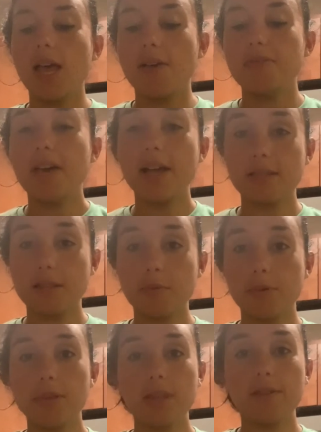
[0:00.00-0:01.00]
That's
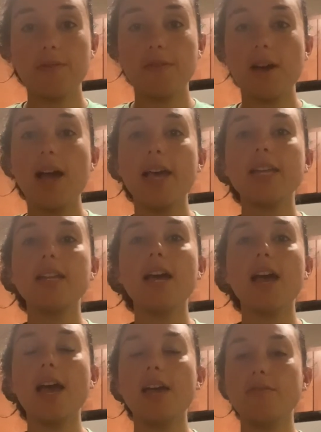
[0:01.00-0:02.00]
completely fine.
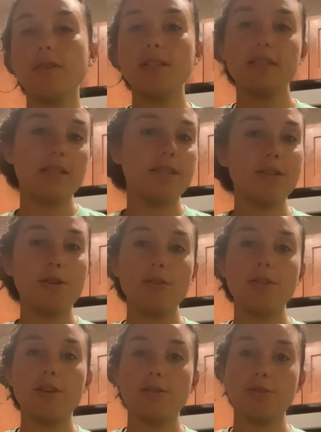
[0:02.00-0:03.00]
I rinse
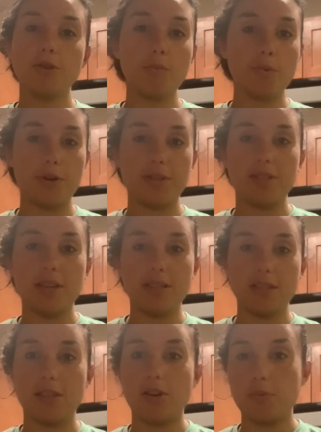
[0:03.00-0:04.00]
until there's no more
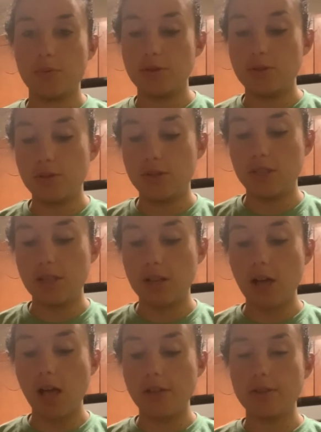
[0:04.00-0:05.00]
suds that are produced in the
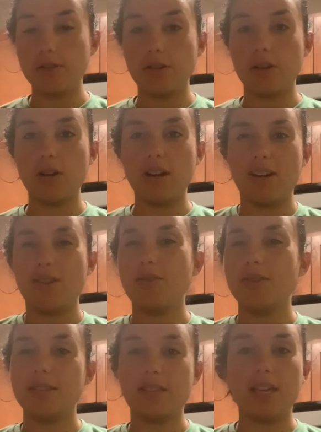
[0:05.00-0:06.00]
colander, and it
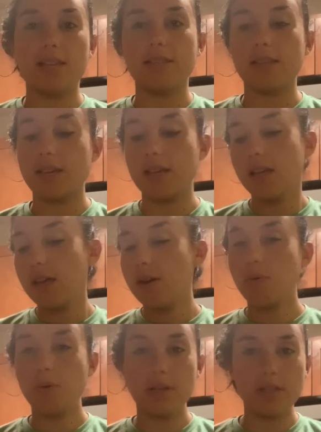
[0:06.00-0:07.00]
only takes like
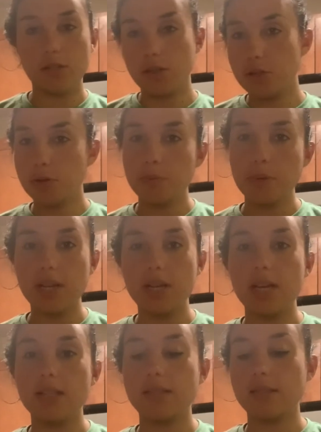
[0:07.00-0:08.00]
1 to 2
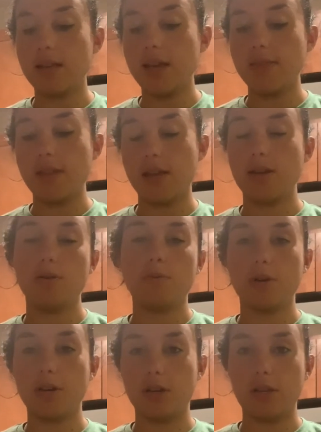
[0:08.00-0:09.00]
minutes, and then
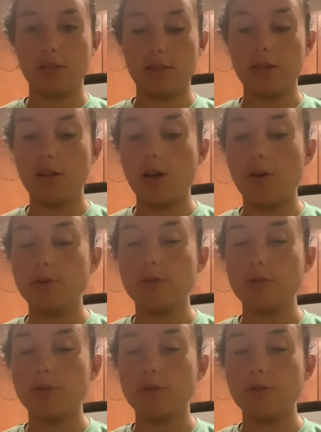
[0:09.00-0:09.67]
we're good to go.